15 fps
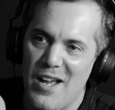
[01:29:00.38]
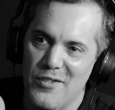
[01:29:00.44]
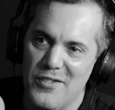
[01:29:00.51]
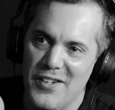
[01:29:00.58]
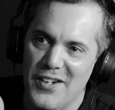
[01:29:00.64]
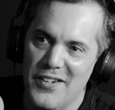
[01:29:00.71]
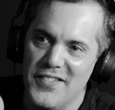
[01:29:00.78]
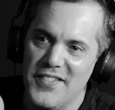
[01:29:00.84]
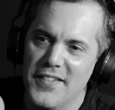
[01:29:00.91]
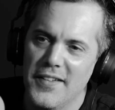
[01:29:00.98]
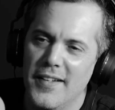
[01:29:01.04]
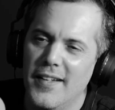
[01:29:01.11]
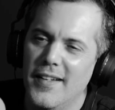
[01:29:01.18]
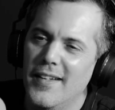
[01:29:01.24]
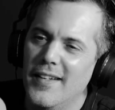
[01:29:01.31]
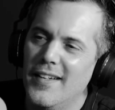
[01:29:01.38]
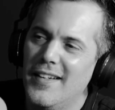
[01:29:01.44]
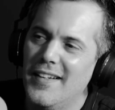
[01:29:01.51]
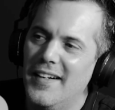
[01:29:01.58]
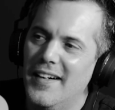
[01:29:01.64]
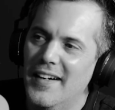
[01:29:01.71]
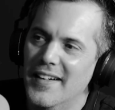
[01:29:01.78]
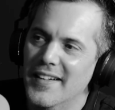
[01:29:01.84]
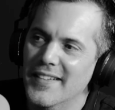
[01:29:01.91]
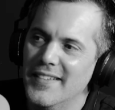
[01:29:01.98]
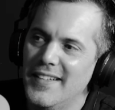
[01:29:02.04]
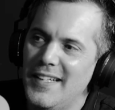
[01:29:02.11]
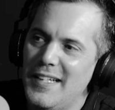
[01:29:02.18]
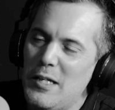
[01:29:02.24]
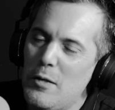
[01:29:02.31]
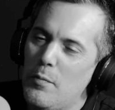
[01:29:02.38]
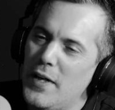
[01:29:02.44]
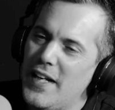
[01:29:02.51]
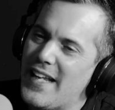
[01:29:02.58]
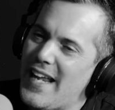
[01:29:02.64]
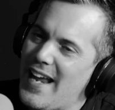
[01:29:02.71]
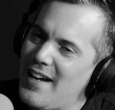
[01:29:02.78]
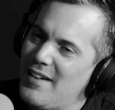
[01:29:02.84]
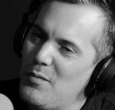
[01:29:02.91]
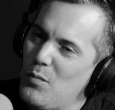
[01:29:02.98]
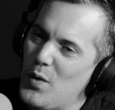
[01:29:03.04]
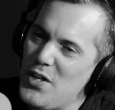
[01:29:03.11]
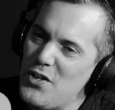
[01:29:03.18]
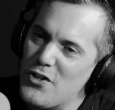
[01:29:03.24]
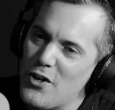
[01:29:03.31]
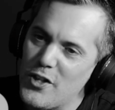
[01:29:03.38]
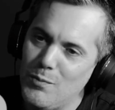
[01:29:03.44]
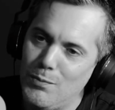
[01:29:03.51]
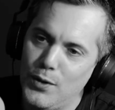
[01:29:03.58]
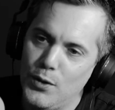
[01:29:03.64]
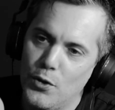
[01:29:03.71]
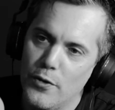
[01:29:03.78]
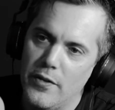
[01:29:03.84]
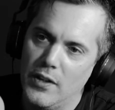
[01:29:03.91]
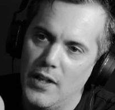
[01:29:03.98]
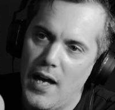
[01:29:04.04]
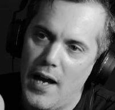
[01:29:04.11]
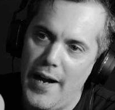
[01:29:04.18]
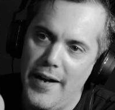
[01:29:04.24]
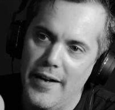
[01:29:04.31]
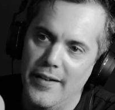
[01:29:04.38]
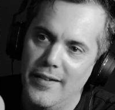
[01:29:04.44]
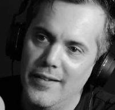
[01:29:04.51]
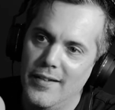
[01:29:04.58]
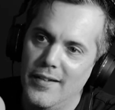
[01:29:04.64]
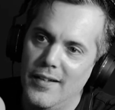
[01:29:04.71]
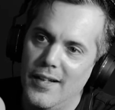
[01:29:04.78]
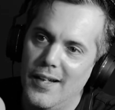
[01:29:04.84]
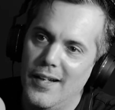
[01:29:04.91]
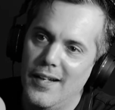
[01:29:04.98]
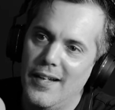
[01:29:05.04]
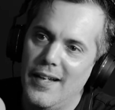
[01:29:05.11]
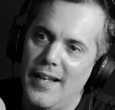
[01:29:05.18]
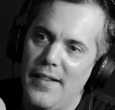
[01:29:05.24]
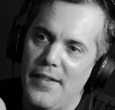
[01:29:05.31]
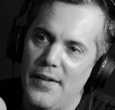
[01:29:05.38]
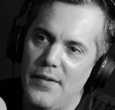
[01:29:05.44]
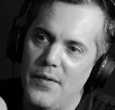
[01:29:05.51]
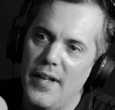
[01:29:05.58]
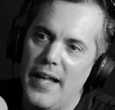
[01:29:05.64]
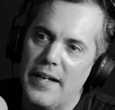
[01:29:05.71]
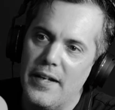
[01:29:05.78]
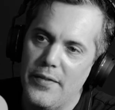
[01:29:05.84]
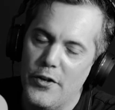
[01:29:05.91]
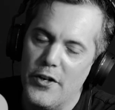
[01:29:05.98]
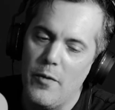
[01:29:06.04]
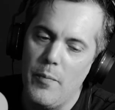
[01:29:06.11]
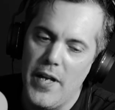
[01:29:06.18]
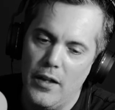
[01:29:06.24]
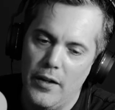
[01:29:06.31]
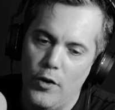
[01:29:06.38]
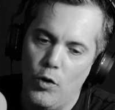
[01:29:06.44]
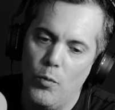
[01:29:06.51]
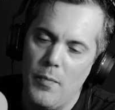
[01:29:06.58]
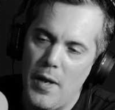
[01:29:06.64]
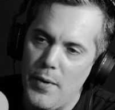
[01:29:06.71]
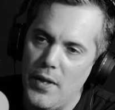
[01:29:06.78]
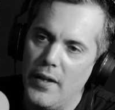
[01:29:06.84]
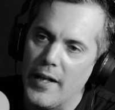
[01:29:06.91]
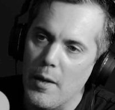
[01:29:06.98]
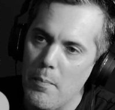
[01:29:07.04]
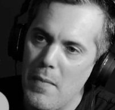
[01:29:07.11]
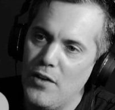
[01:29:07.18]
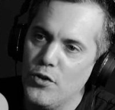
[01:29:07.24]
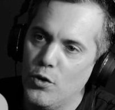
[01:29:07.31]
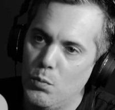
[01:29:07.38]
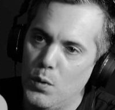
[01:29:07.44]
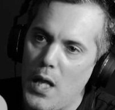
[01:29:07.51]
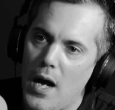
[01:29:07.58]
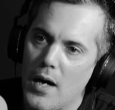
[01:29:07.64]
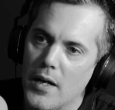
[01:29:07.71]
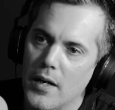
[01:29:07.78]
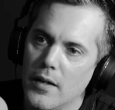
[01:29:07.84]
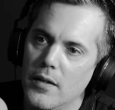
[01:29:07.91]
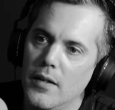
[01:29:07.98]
and downstairs. But it can, when you start to blur the line, there can be a little, maybe like a mental block.